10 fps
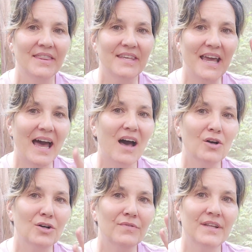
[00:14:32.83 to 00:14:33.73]
The
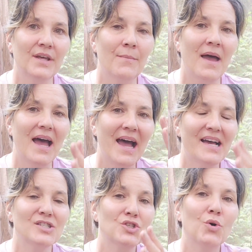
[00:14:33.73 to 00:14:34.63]
algorithm
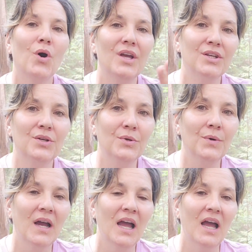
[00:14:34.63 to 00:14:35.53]
has taught you
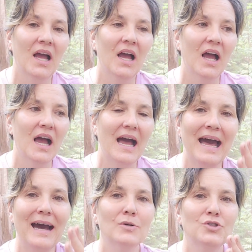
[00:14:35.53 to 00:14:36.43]

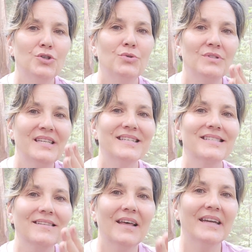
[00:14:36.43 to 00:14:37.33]
how to
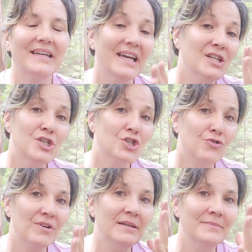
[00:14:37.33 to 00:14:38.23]
dislike and
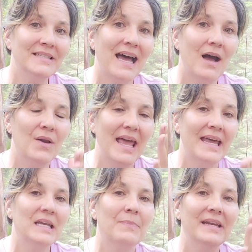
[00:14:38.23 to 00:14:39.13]
scream down
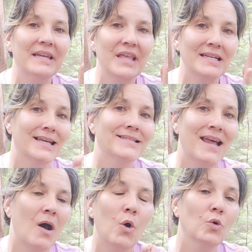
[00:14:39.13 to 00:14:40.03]
anybody that does
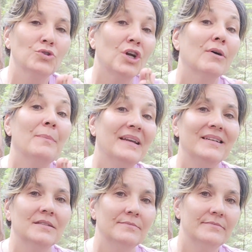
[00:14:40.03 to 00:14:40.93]
not hold your opinion.